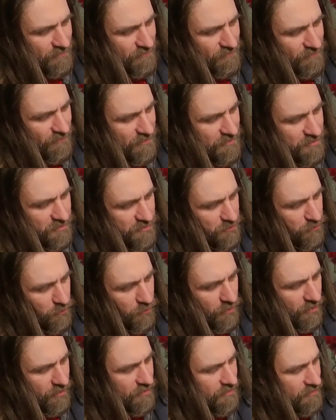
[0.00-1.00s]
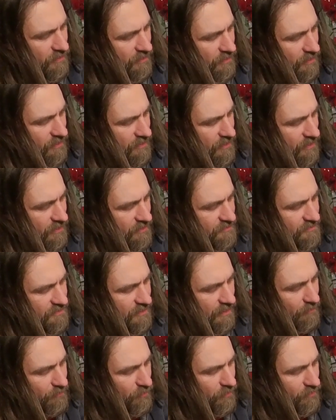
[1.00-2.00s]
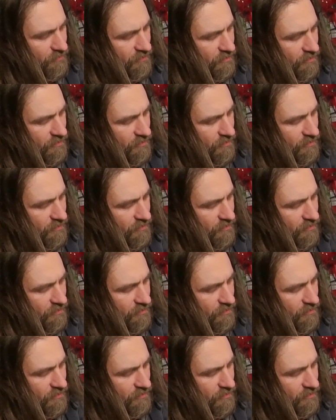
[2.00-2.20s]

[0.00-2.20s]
features work. Like I can't tap on